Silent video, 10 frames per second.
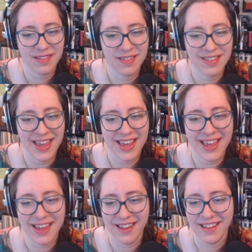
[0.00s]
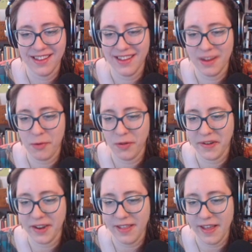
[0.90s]
Yeah, I pulled
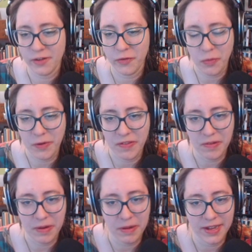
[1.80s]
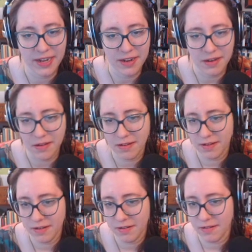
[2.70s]
out of the Oxford one, so I
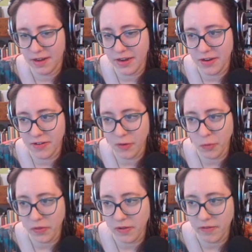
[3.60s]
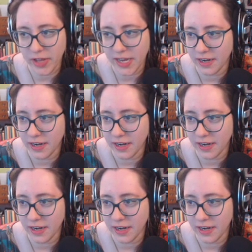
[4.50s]
didn't deal with all of that.